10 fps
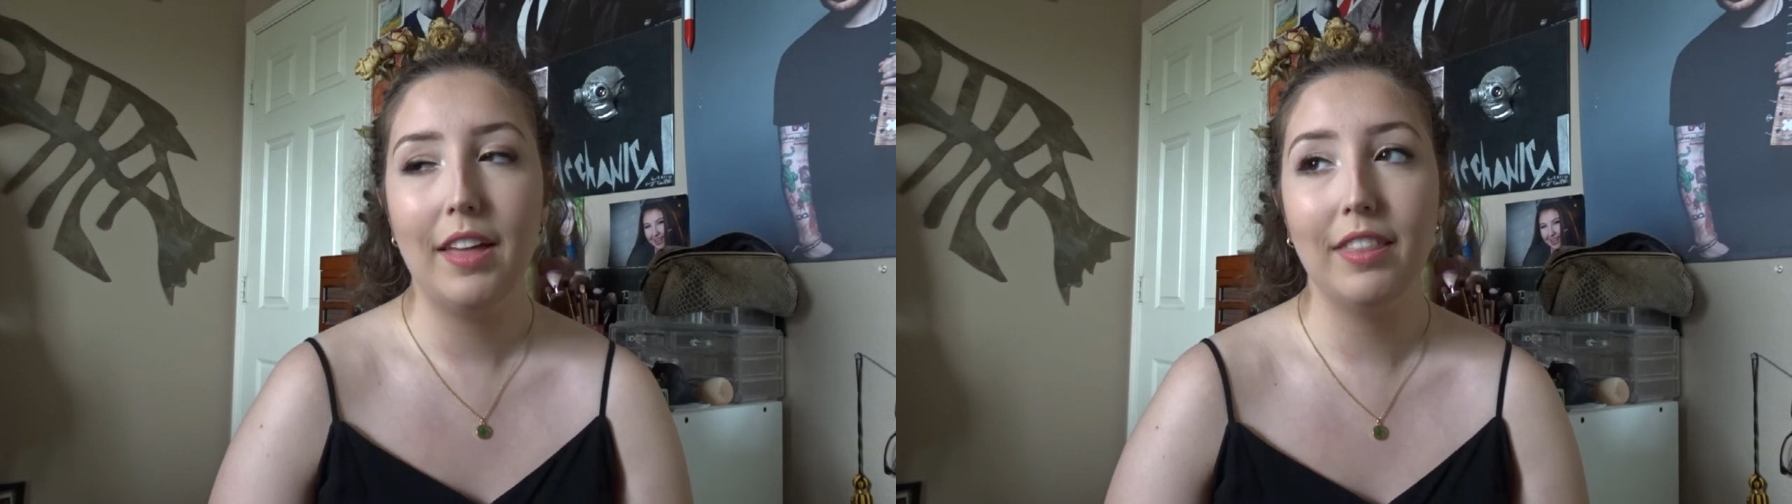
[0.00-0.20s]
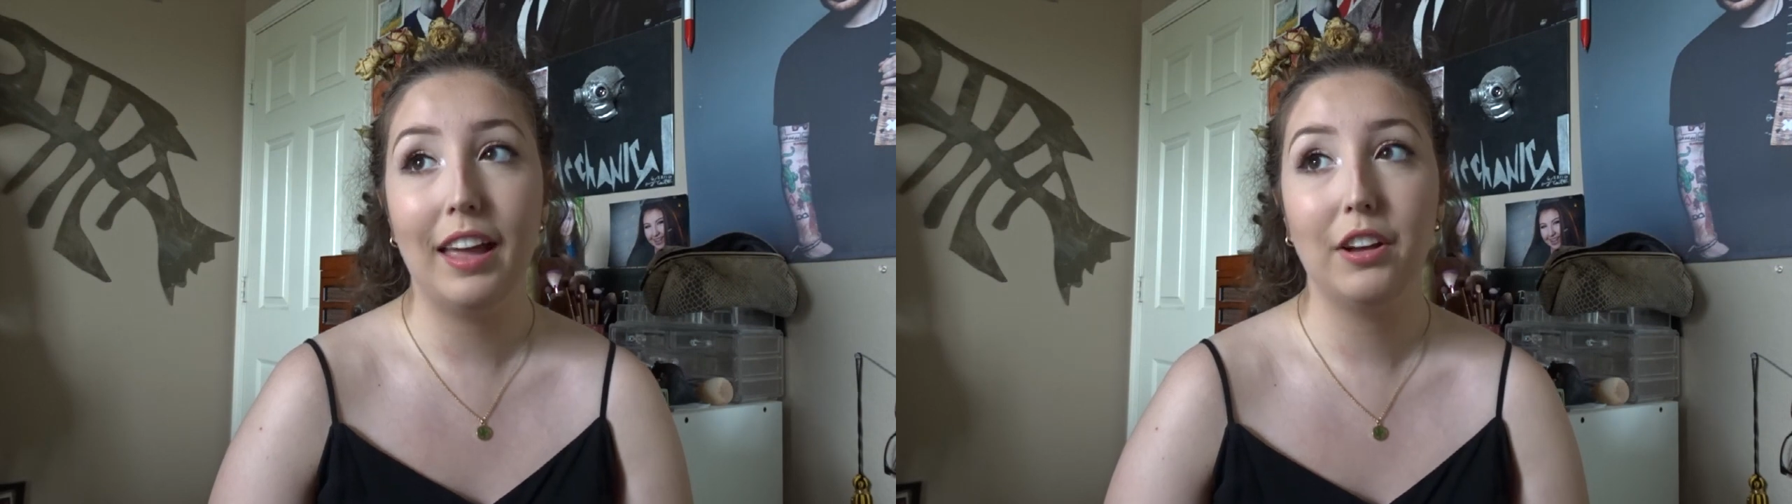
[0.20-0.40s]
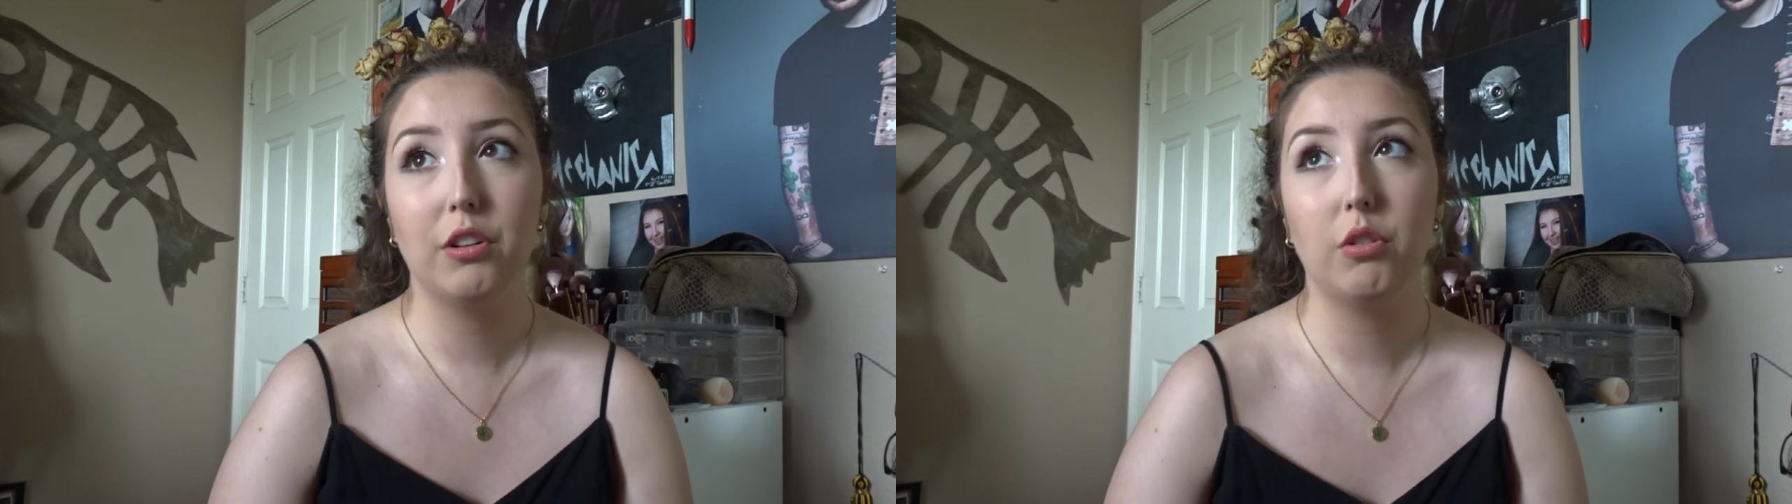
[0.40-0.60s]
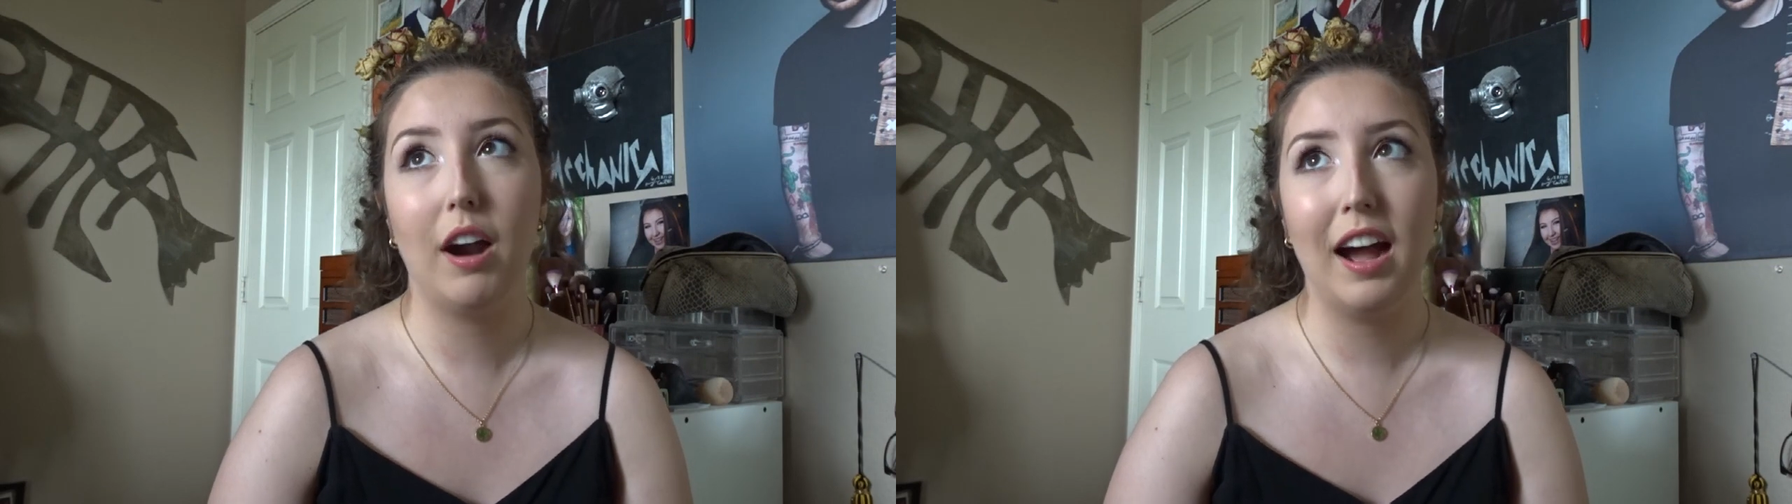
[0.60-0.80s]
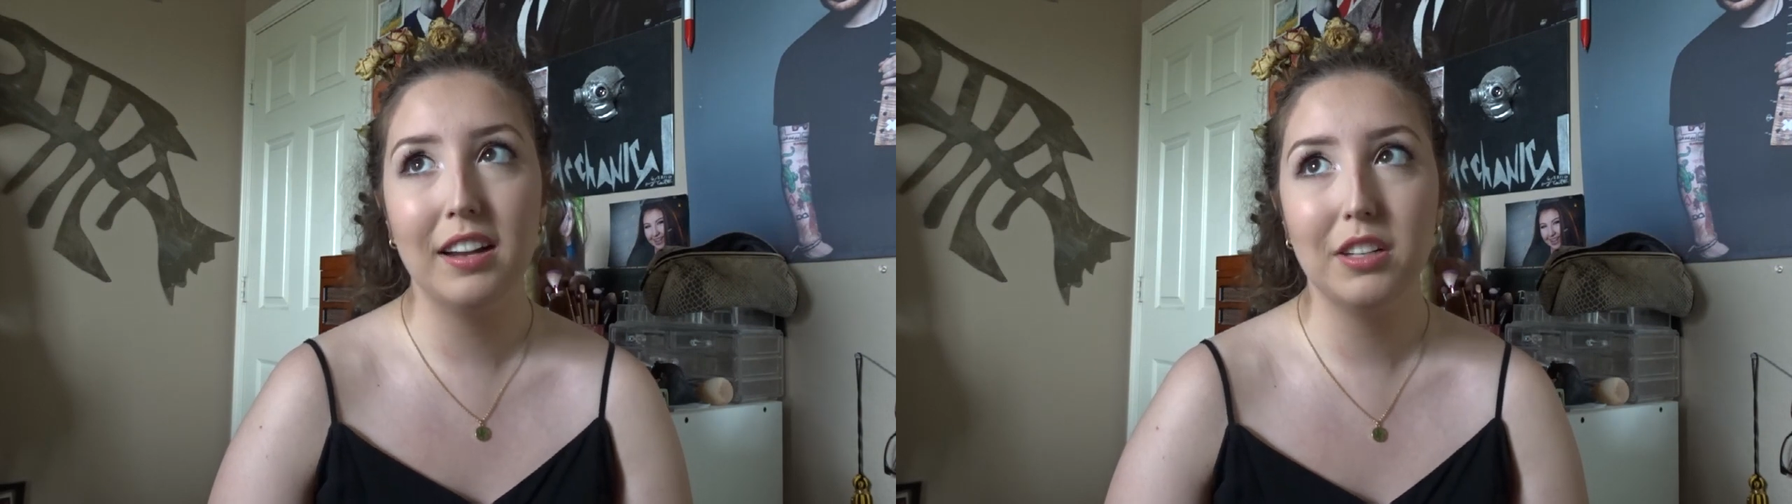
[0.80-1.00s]
and like
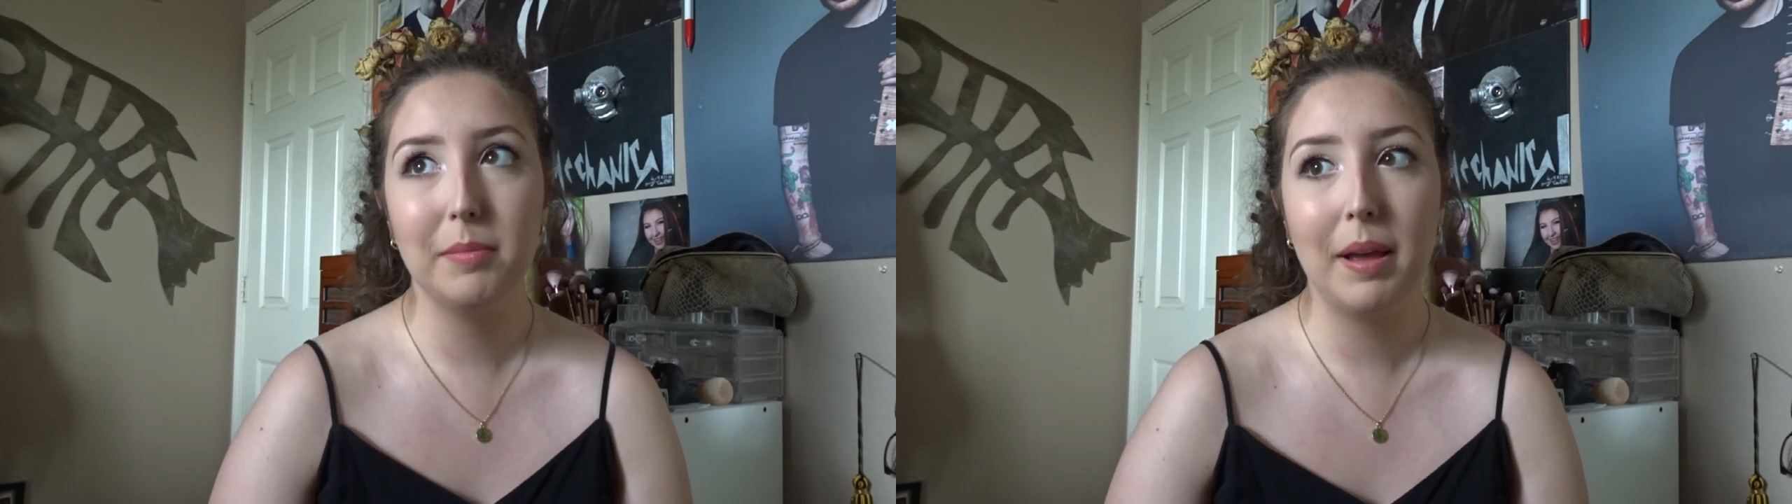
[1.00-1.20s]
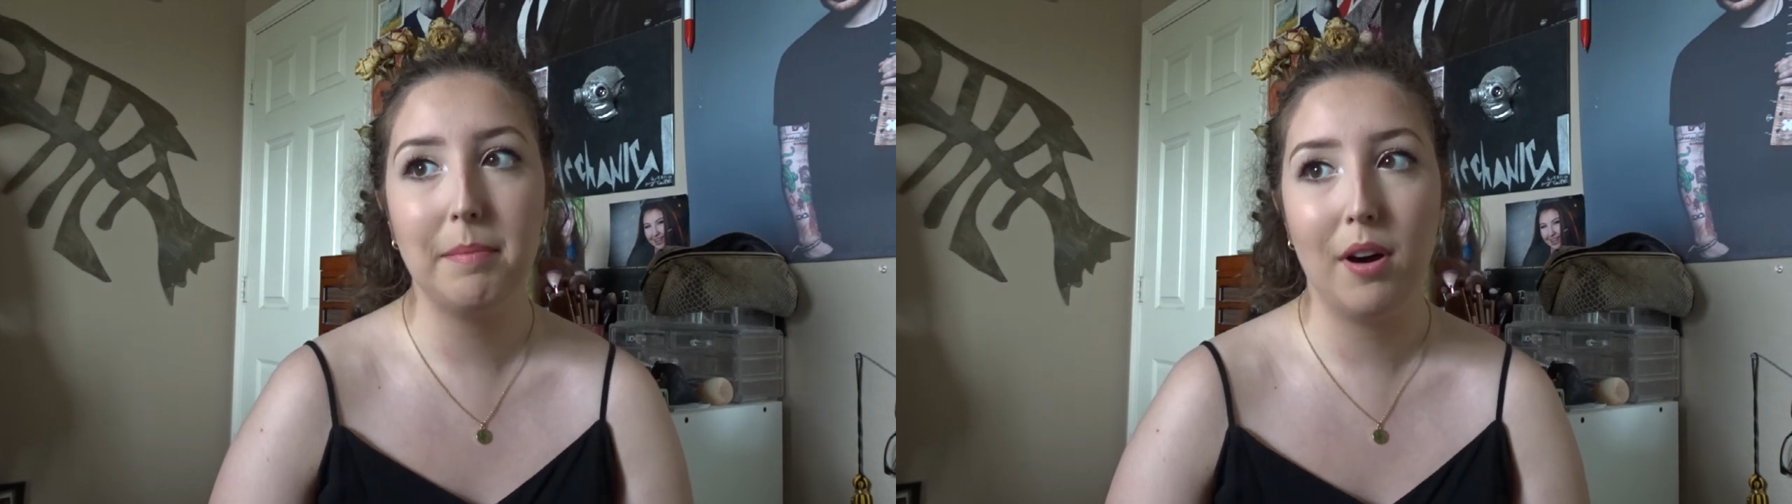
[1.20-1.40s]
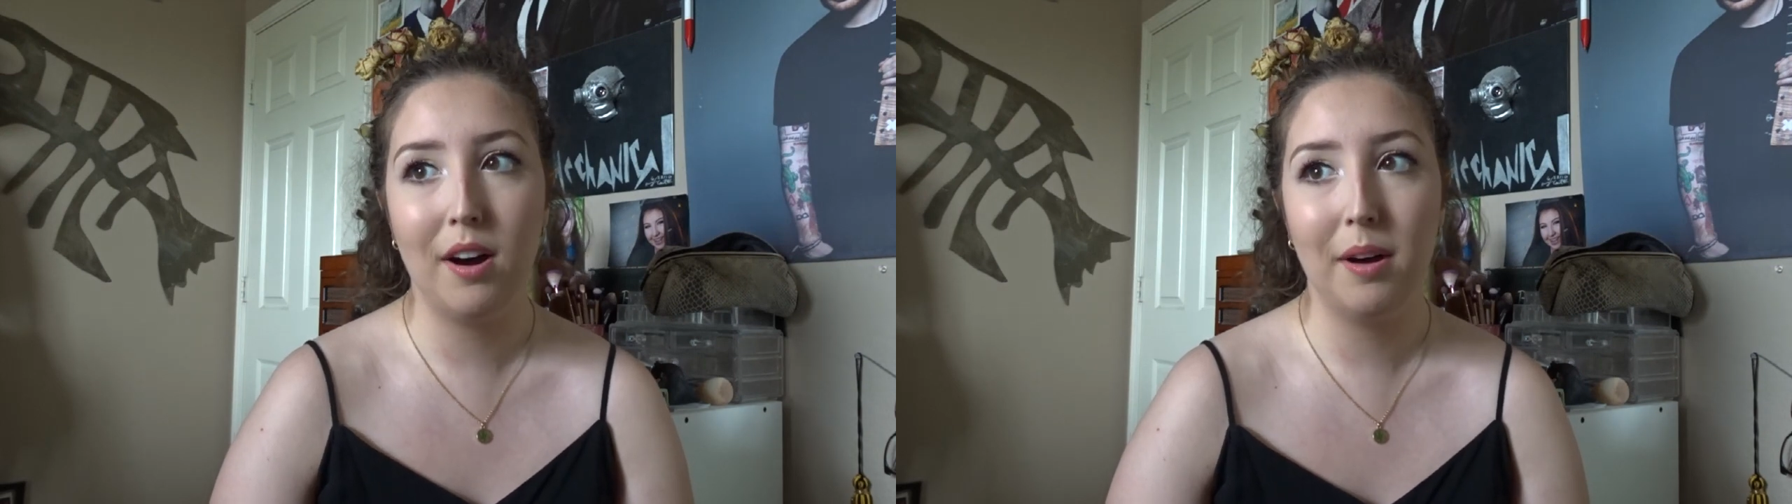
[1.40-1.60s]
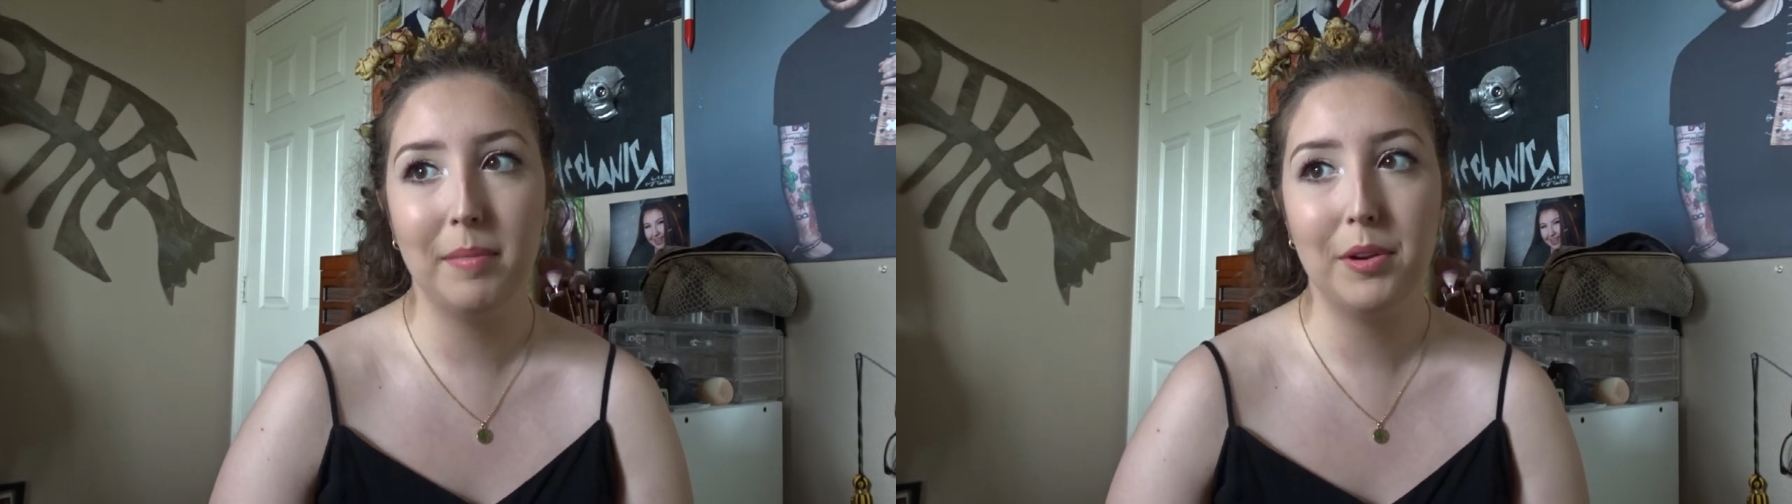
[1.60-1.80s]
cry to my mom,